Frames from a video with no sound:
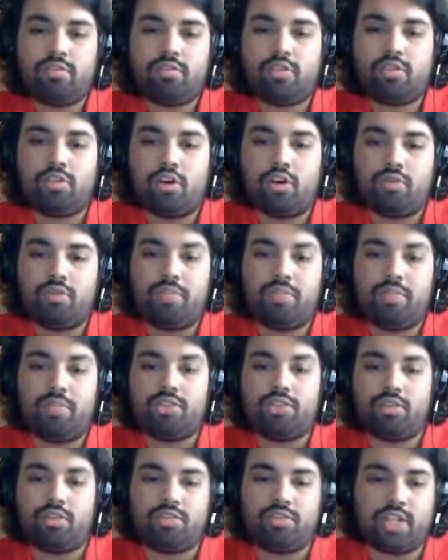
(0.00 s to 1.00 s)
so be
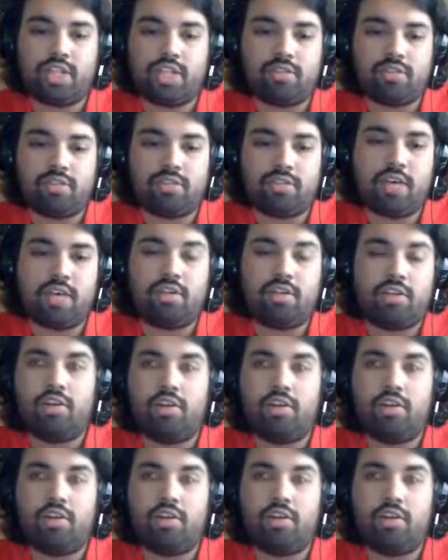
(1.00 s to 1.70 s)
sure to check those out.